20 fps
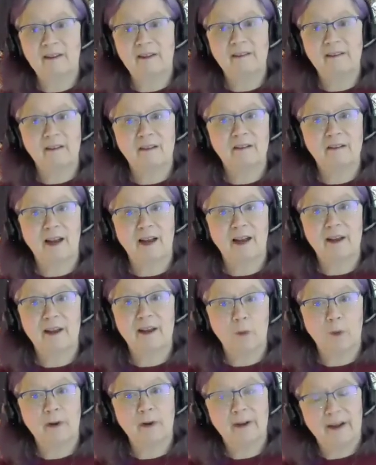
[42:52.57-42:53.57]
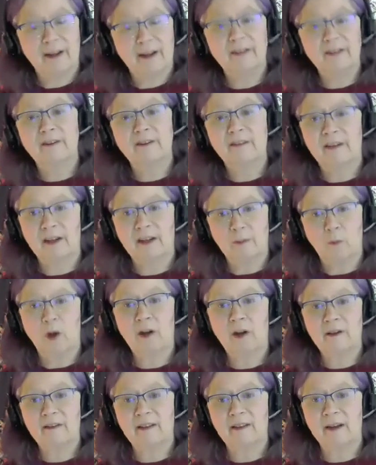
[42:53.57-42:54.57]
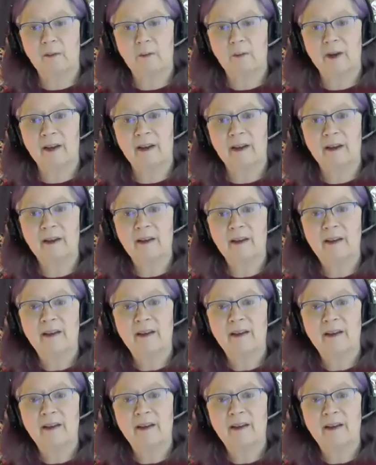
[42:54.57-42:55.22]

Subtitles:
his underlying coordination that he walked that way.